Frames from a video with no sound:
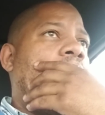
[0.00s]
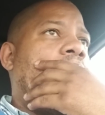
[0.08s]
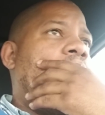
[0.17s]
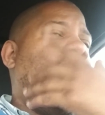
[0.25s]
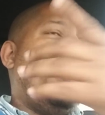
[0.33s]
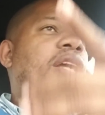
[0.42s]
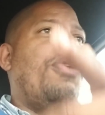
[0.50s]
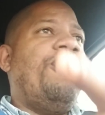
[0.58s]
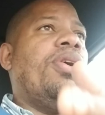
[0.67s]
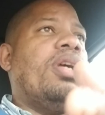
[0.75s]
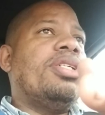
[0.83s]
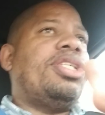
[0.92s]
But if you're
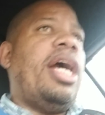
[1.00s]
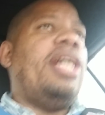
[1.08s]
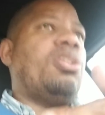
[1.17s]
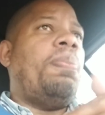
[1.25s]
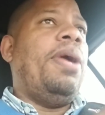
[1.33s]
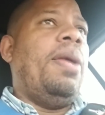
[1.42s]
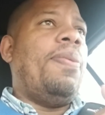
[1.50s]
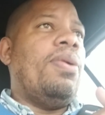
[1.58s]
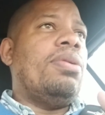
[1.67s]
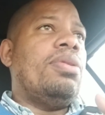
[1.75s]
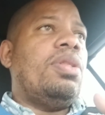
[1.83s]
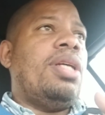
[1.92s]
going to change the people
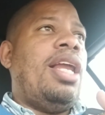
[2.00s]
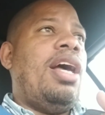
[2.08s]
that